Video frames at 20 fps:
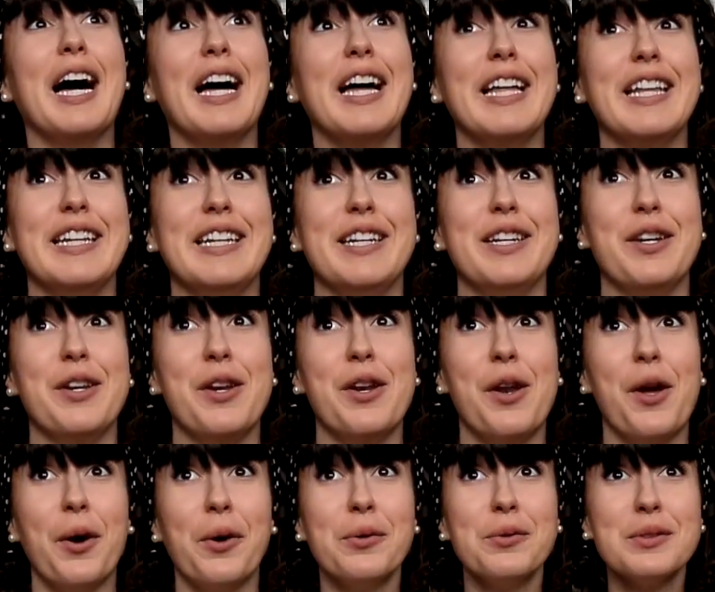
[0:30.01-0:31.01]
a
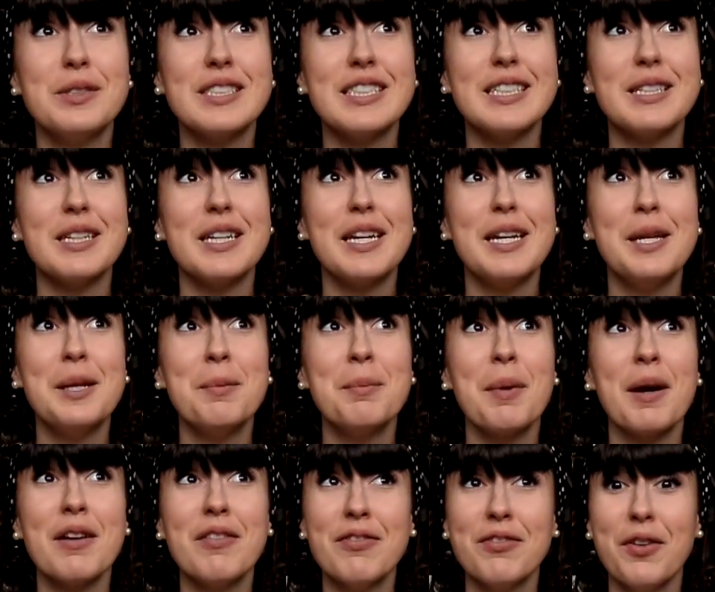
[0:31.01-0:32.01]
note in
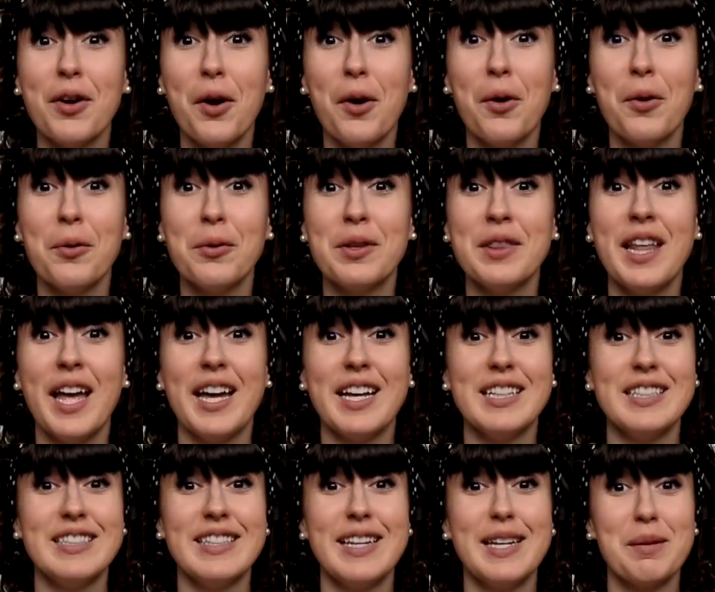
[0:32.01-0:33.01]
my phone that
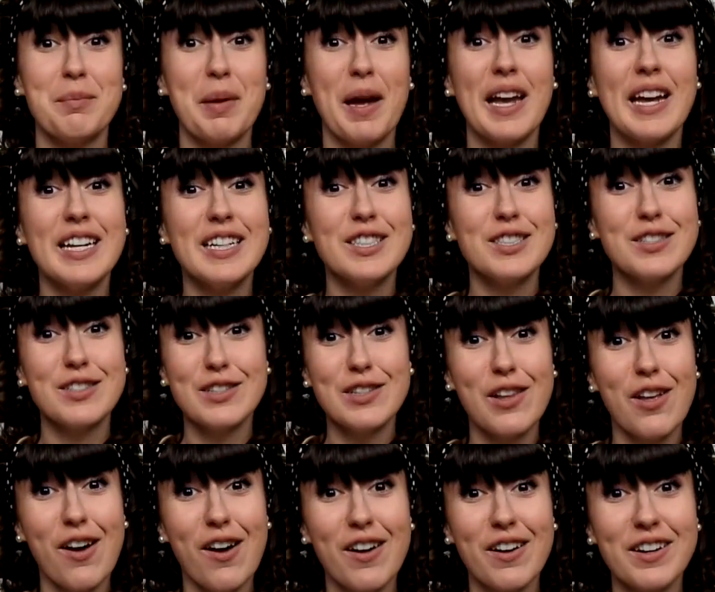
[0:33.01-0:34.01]
is like pages
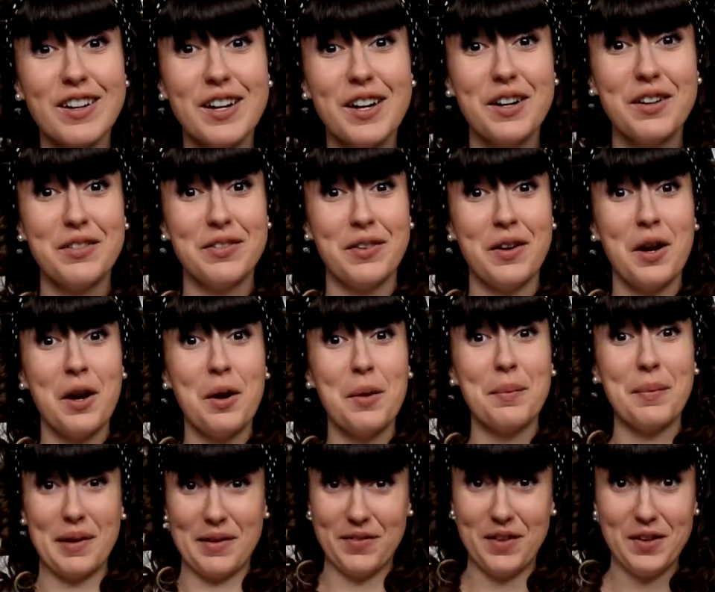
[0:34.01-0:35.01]
long of
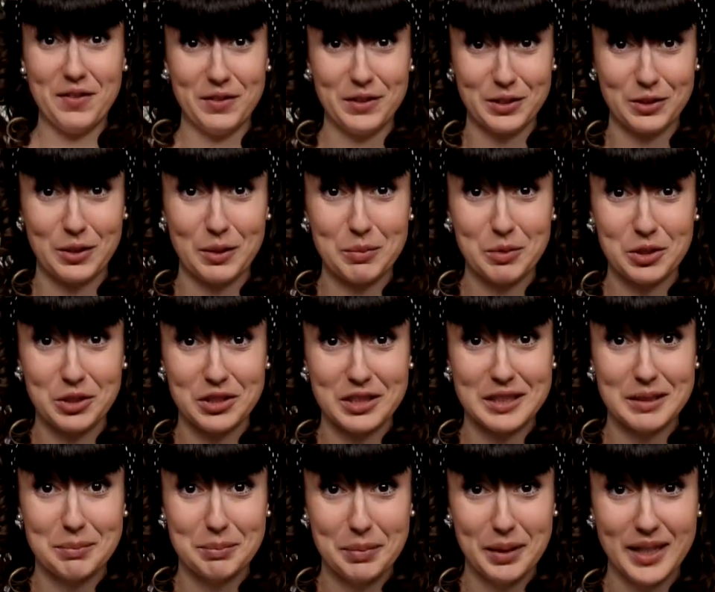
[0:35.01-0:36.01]
my favorite
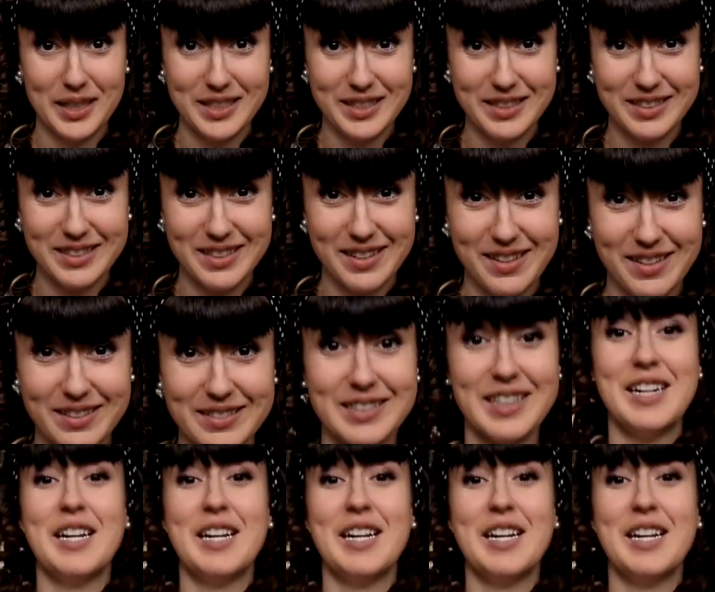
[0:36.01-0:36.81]
scriptures. Pages long.